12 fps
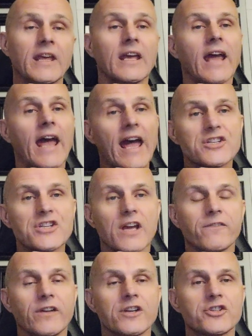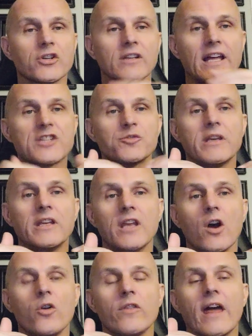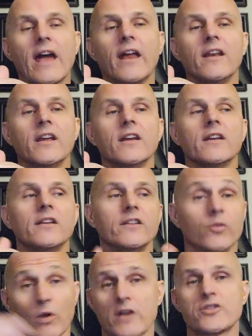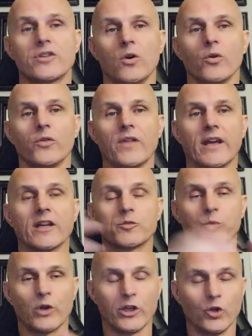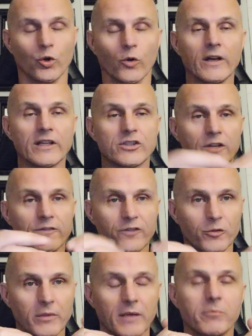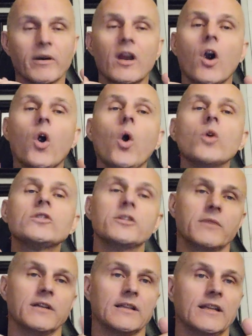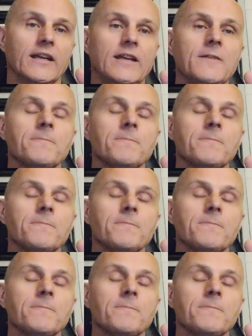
Hashtag finisher lets me know that you watched the whole thing. It's pretty cool. It's good for me. But ultimately,